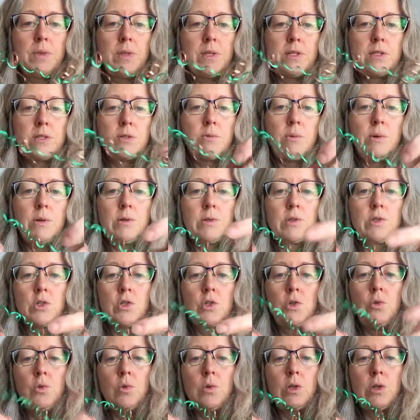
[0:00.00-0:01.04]
squiggles
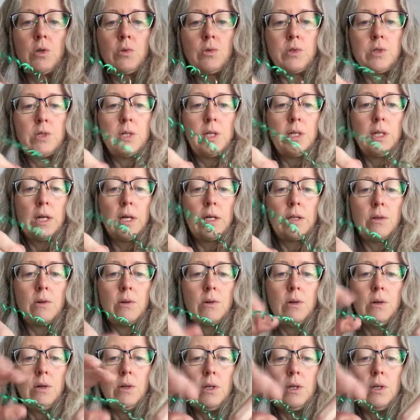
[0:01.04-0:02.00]
too close together,